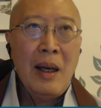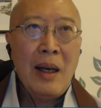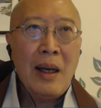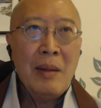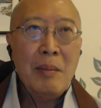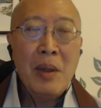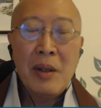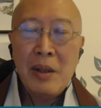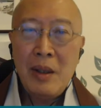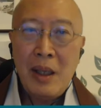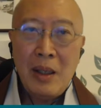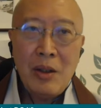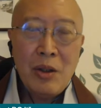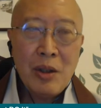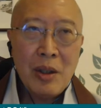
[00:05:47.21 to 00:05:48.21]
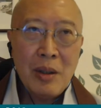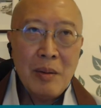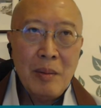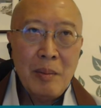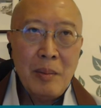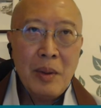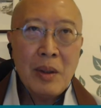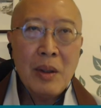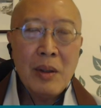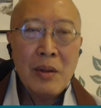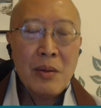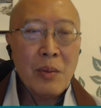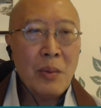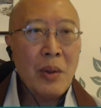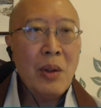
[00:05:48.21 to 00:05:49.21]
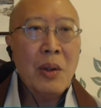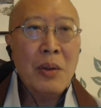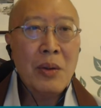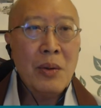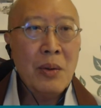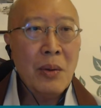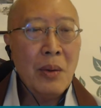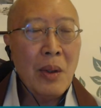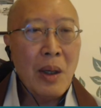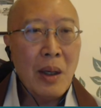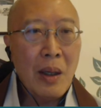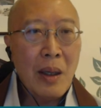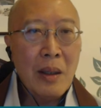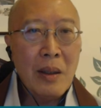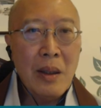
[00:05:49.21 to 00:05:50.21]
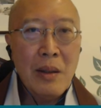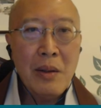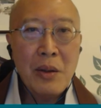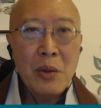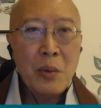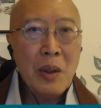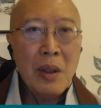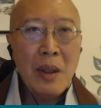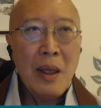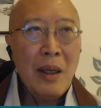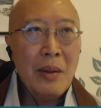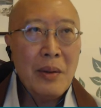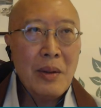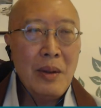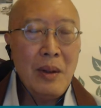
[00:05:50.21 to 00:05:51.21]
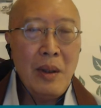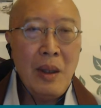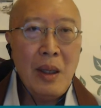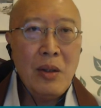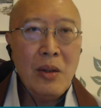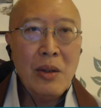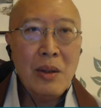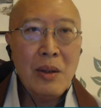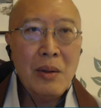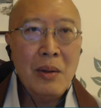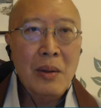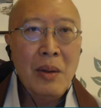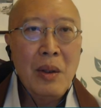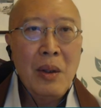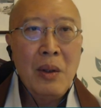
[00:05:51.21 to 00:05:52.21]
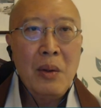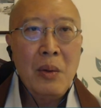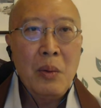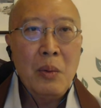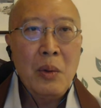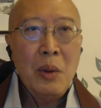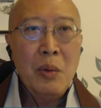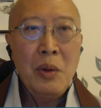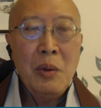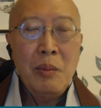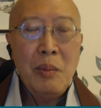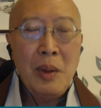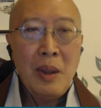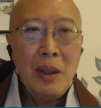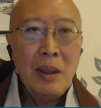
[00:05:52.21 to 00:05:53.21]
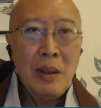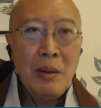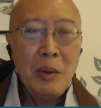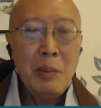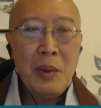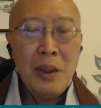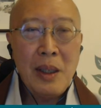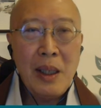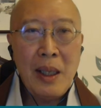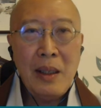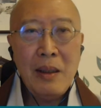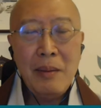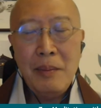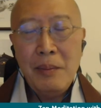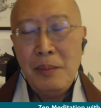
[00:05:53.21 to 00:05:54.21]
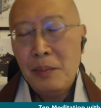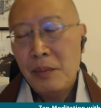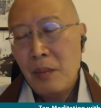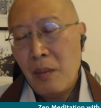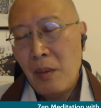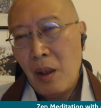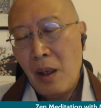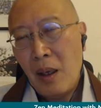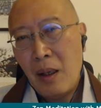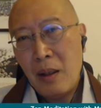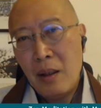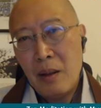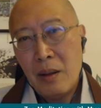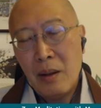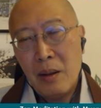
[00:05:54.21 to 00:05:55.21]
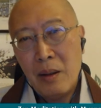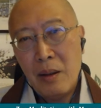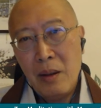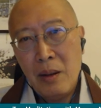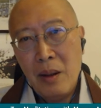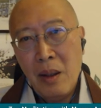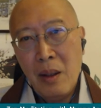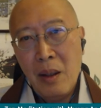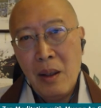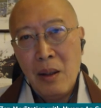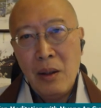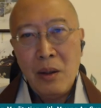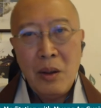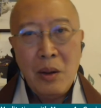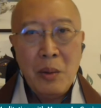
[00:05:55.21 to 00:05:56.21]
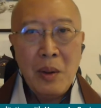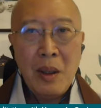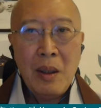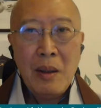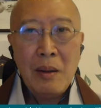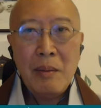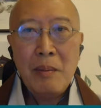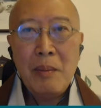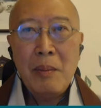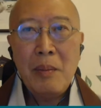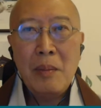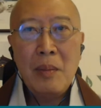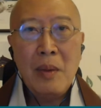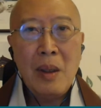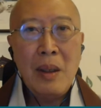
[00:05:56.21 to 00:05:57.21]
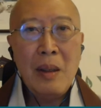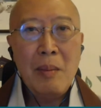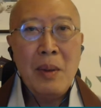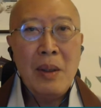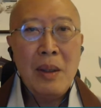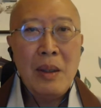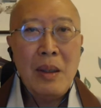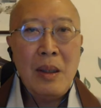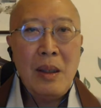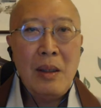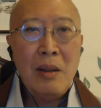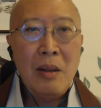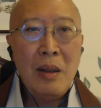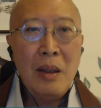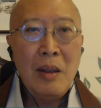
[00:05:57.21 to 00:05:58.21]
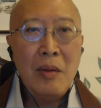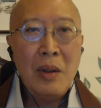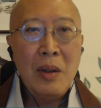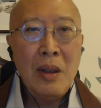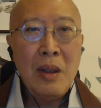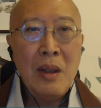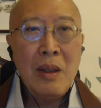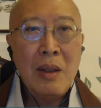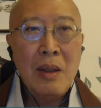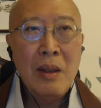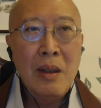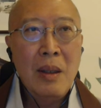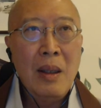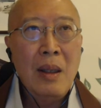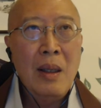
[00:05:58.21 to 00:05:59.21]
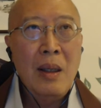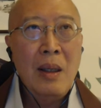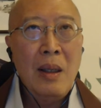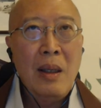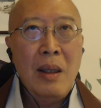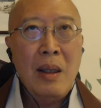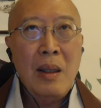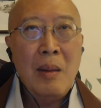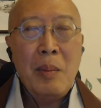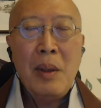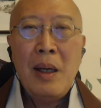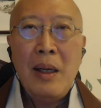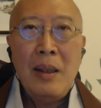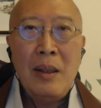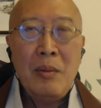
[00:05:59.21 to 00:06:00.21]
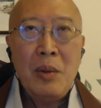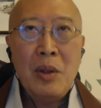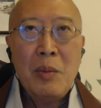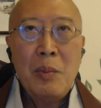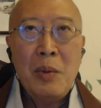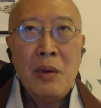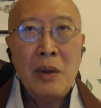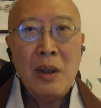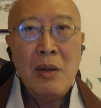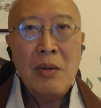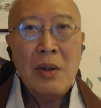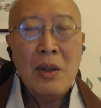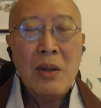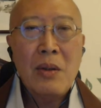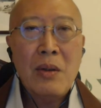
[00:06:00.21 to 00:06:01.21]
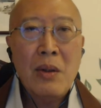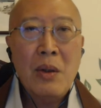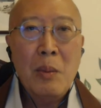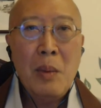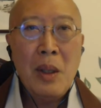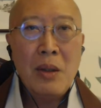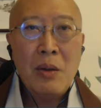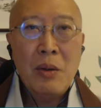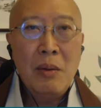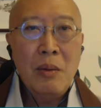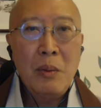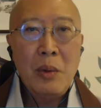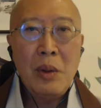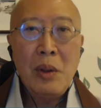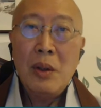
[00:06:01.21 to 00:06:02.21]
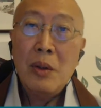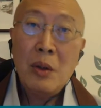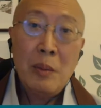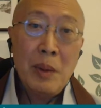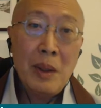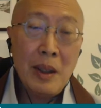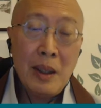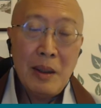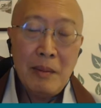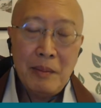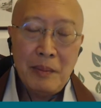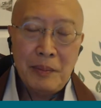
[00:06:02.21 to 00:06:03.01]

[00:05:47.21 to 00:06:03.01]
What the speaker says: and Mother Nature, because we also are nourished. Without nature, we wouldn't be here, would be dead. And without an ability to live on this planet, which gives us so much, we'd also be dead.